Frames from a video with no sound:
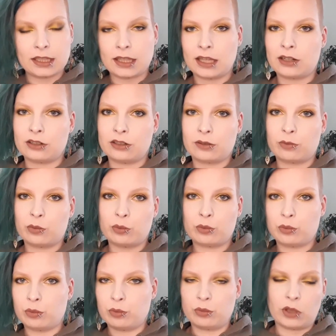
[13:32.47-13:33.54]
There's
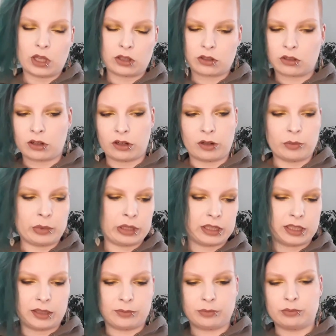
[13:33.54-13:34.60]
gonna
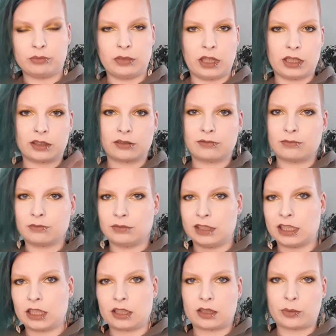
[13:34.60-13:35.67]
be like
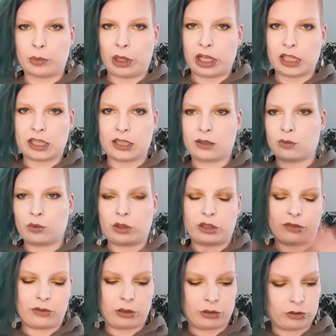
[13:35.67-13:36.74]
links, playlist,
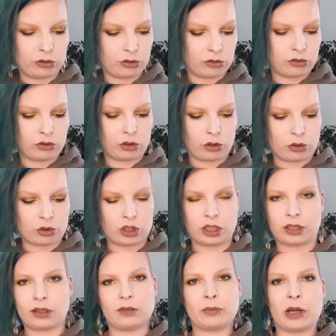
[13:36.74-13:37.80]
whatever. Go
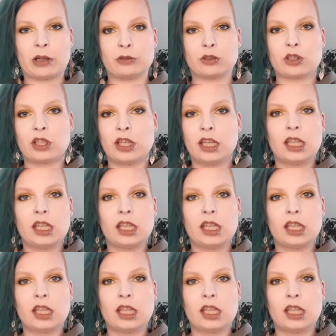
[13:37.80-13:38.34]
check them out.